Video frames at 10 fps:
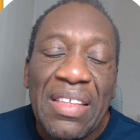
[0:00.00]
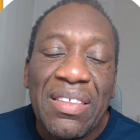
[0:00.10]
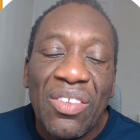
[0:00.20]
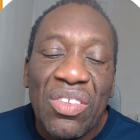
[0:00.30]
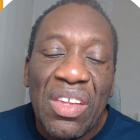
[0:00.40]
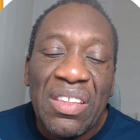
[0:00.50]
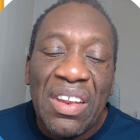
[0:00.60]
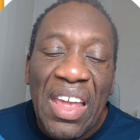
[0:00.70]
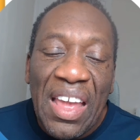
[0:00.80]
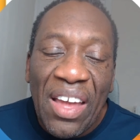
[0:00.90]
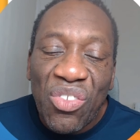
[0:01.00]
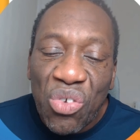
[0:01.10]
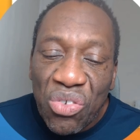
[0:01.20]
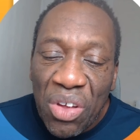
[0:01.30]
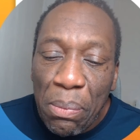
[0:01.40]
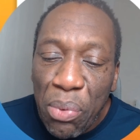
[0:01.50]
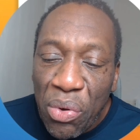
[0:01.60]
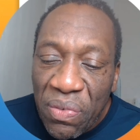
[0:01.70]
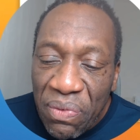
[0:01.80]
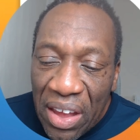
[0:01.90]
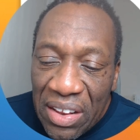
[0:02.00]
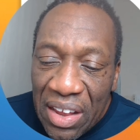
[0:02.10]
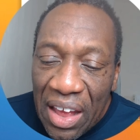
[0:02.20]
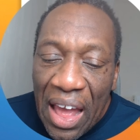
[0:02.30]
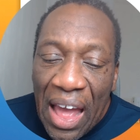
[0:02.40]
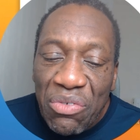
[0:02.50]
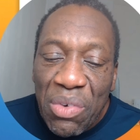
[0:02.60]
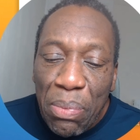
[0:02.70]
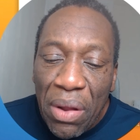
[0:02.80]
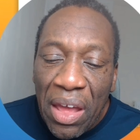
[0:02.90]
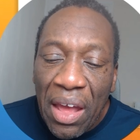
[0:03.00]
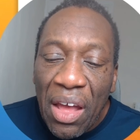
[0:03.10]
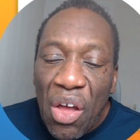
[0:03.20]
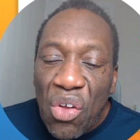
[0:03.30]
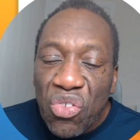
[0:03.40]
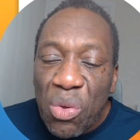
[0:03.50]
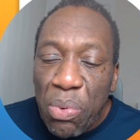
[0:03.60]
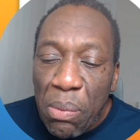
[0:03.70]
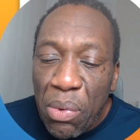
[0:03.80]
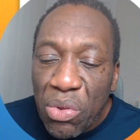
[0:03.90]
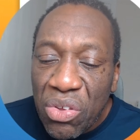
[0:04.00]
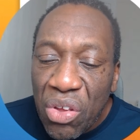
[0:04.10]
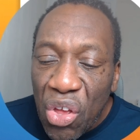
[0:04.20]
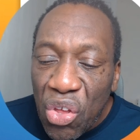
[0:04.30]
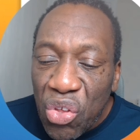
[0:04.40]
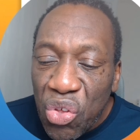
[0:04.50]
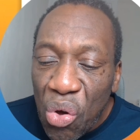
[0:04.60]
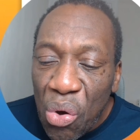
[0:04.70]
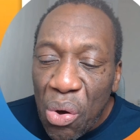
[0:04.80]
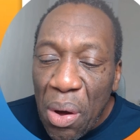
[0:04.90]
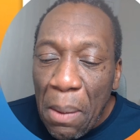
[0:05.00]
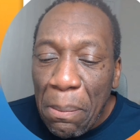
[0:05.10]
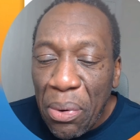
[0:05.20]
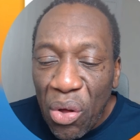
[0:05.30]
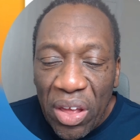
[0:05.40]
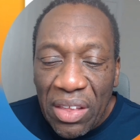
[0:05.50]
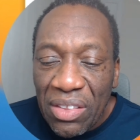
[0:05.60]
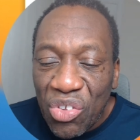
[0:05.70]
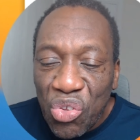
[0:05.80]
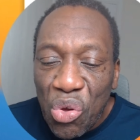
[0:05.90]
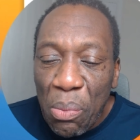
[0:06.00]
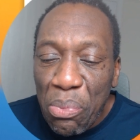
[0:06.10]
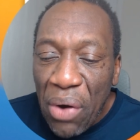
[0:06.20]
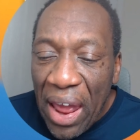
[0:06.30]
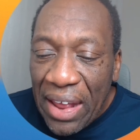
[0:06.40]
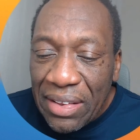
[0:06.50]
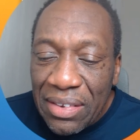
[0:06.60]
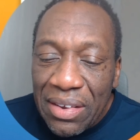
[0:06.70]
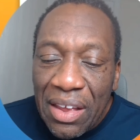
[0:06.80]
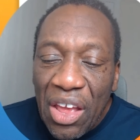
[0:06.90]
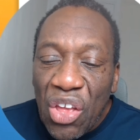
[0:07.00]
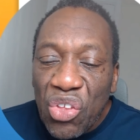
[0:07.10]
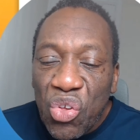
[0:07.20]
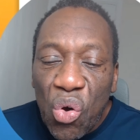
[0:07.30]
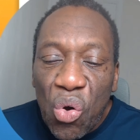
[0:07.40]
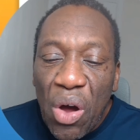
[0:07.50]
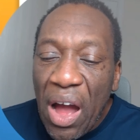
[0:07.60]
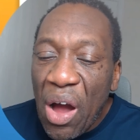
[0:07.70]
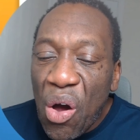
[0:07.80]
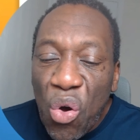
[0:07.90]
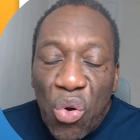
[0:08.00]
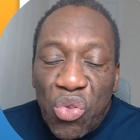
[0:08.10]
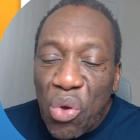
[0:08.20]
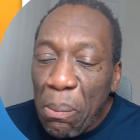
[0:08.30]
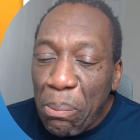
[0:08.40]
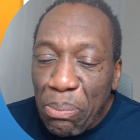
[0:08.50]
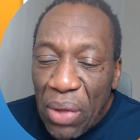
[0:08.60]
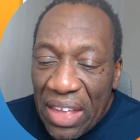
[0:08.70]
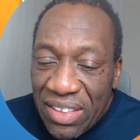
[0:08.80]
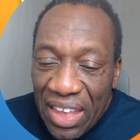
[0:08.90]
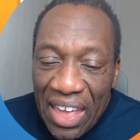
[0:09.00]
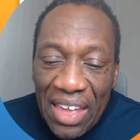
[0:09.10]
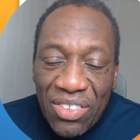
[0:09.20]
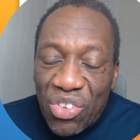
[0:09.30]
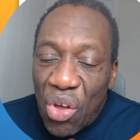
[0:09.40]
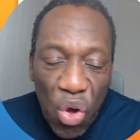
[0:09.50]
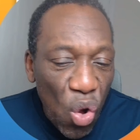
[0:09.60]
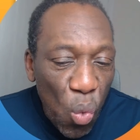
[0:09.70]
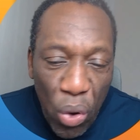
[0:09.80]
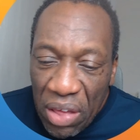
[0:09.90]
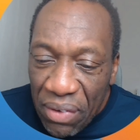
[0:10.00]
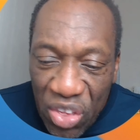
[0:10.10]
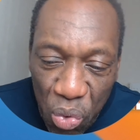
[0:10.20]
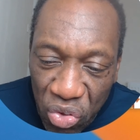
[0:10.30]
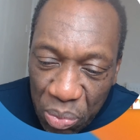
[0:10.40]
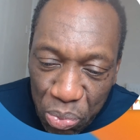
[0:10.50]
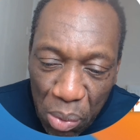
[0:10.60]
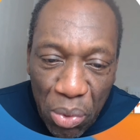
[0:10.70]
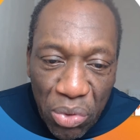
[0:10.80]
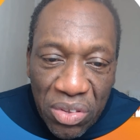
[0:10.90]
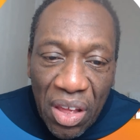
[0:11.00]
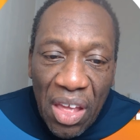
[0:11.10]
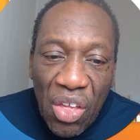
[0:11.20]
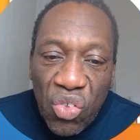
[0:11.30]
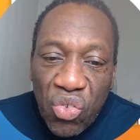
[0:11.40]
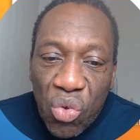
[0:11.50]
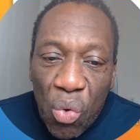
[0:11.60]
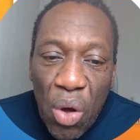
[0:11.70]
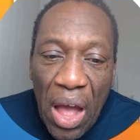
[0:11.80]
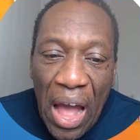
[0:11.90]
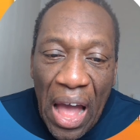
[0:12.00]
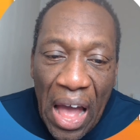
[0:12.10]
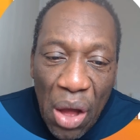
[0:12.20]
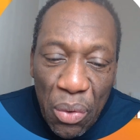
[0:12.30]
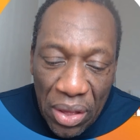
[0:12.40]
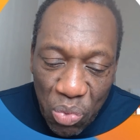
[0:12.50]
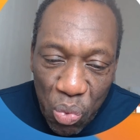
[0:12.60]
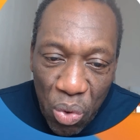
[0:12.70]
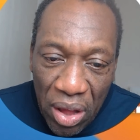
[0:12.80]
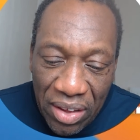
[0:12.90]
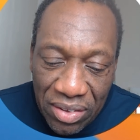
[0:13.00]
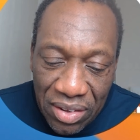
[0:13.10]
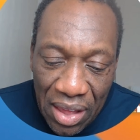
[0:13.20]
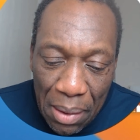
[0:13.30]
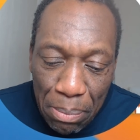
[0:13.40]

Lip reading: it is an AI social post finder and replier to promote your plugins, your brand, your SAS, or whatever you want to promote. So how it works,